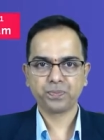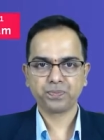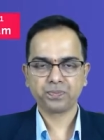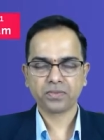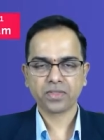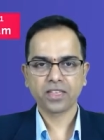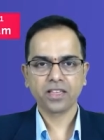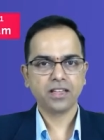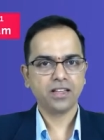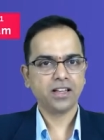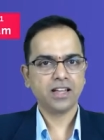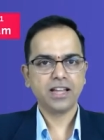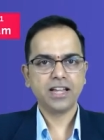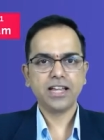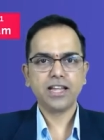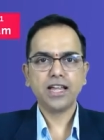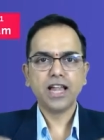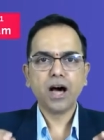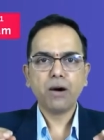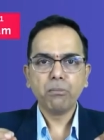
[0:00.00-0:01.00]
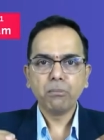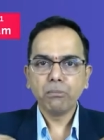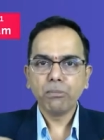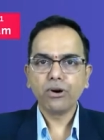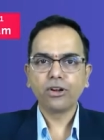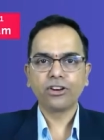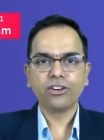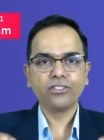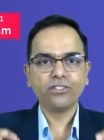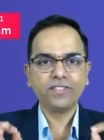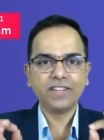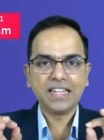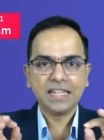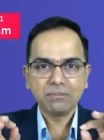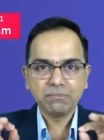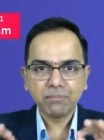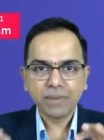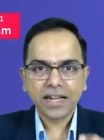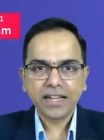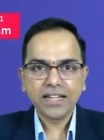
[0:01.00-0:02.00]
Number of
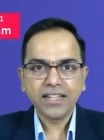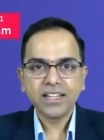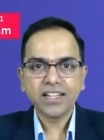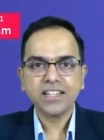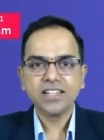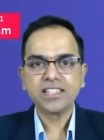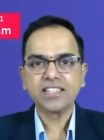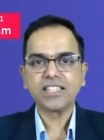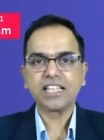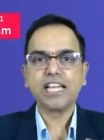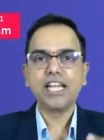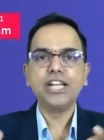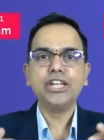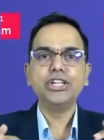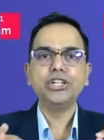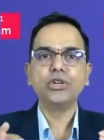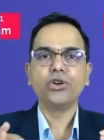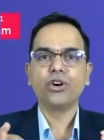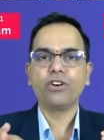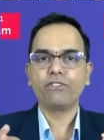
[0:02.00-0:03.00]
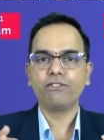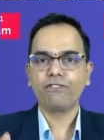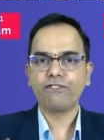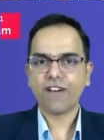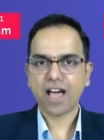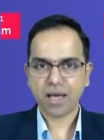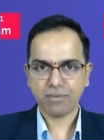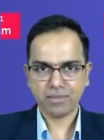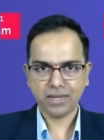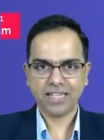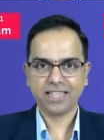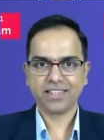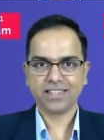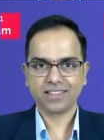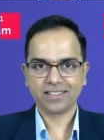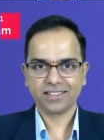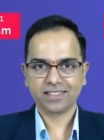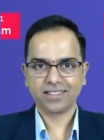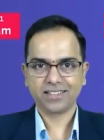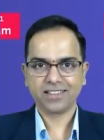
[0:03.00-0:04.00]
dependents in your family
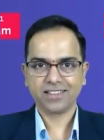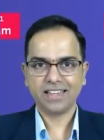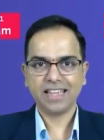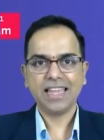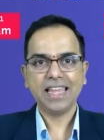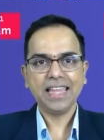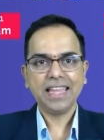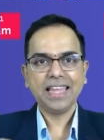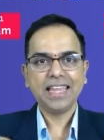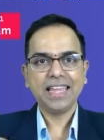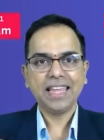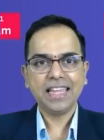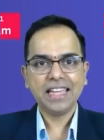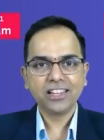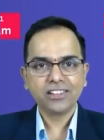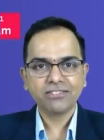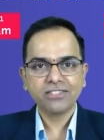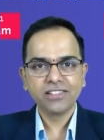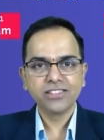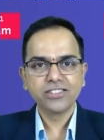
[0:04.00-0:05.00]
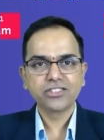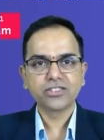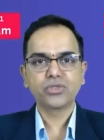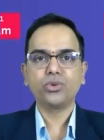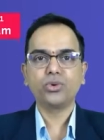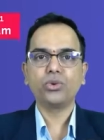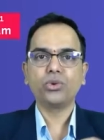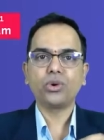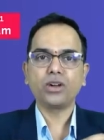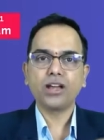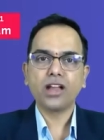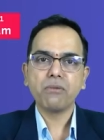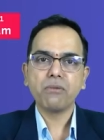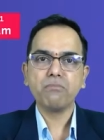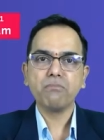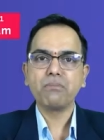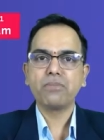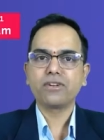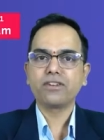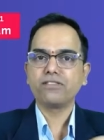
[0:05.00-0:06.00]
equals to number
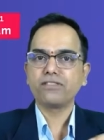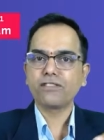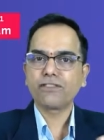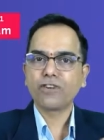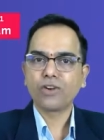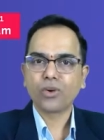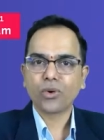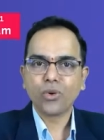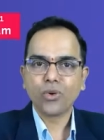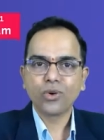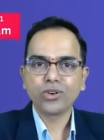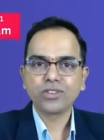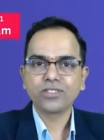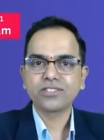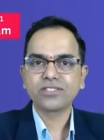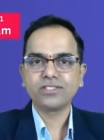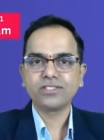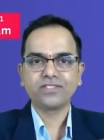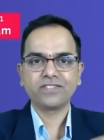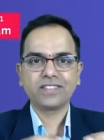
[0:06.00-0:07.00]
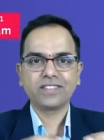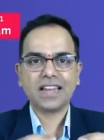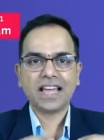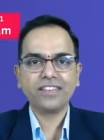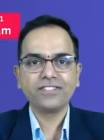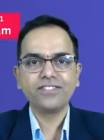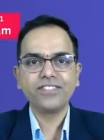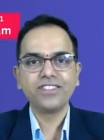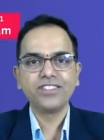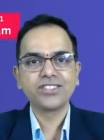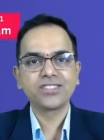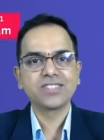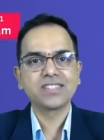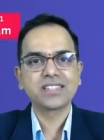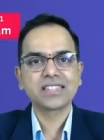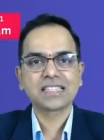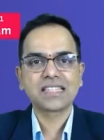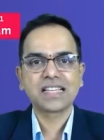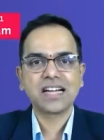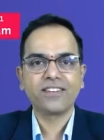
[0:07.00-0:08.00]
of crores of life insurance
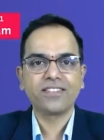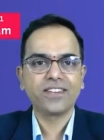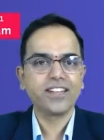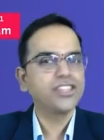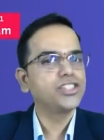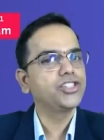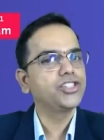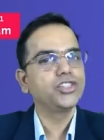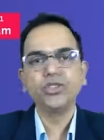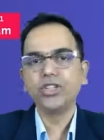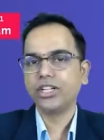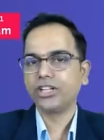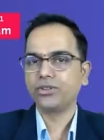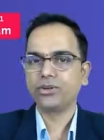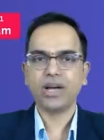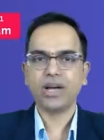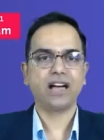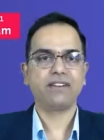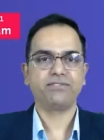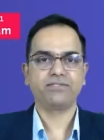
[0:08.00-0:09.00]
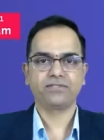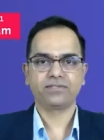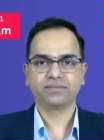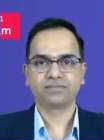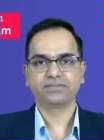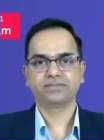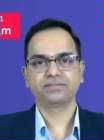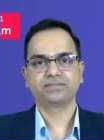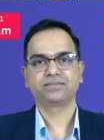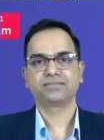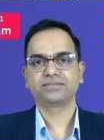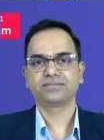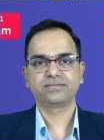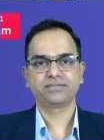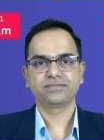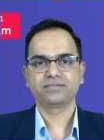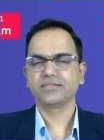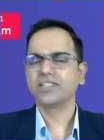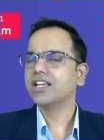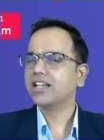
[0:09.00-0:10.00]
coverage you need to have.
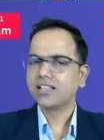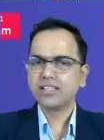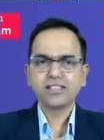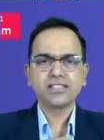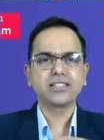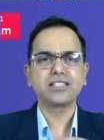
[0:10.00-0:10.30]
Simple.